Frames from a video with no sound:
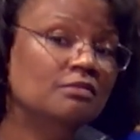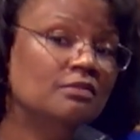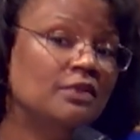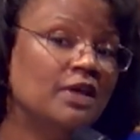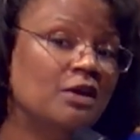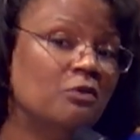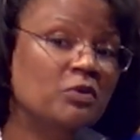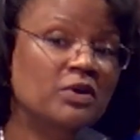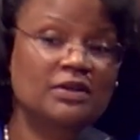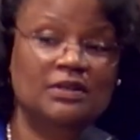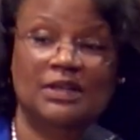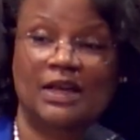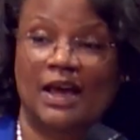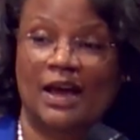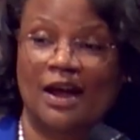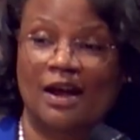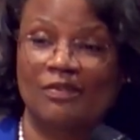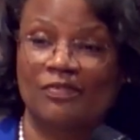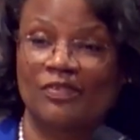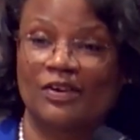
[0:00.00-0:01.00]
they went
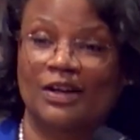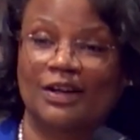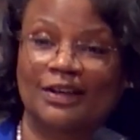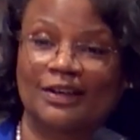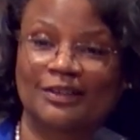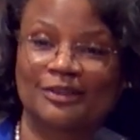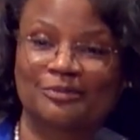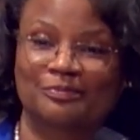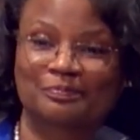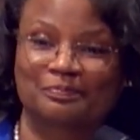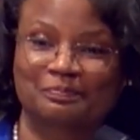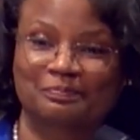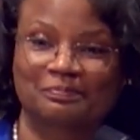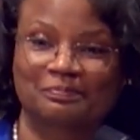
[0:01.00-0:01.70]
to Africa